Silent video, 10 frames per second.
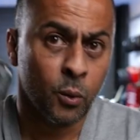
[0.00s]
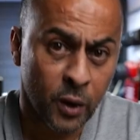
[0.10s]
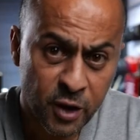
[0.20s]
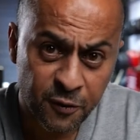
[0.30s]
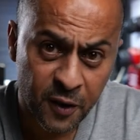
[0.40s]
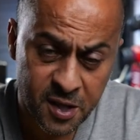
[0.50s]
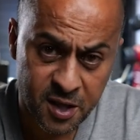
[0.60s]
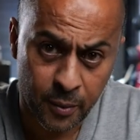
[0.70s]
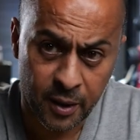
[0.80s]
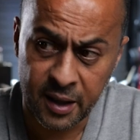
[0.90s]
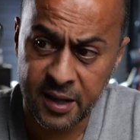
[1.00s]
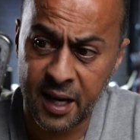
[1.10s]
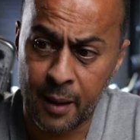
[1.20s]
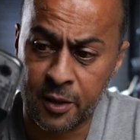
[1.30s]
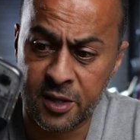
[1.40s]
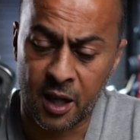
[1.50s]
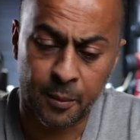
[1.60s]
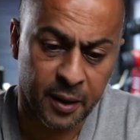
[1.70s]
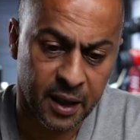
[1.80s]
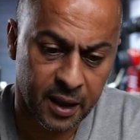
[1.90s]
When you first set one of these cameras
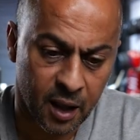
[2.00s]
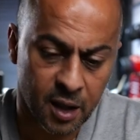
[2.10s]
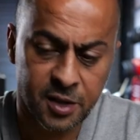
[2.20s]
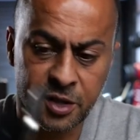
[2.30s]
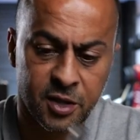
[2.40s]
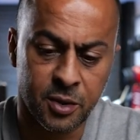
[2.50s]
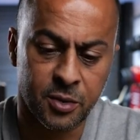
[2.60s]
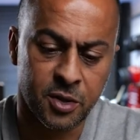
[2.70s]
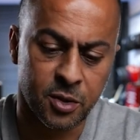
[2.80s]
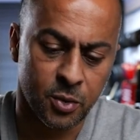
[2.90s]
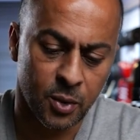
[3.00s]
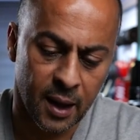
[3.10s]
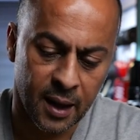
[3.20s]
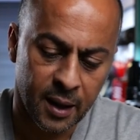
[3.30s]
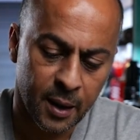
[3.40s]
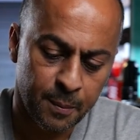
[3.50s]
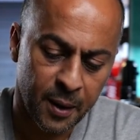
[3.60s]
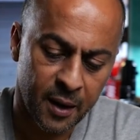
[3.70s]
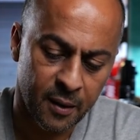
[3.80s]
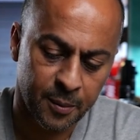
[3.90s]
up, it asks you to
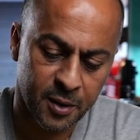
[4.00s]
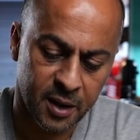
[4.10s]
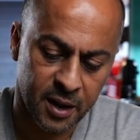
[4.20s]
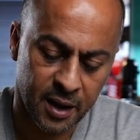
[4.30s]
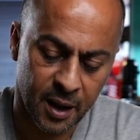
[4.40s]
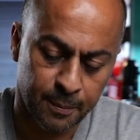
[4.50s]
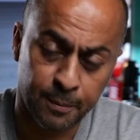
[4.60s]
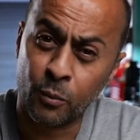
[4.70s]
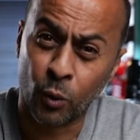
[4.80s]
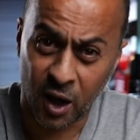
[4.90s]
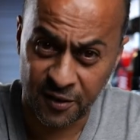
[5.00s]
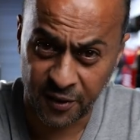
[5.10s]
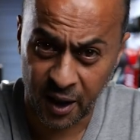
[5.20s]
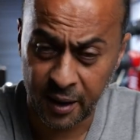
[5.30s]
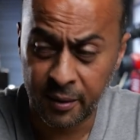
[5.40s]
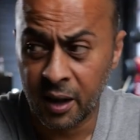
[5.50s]
pair up to the Wi-Fi.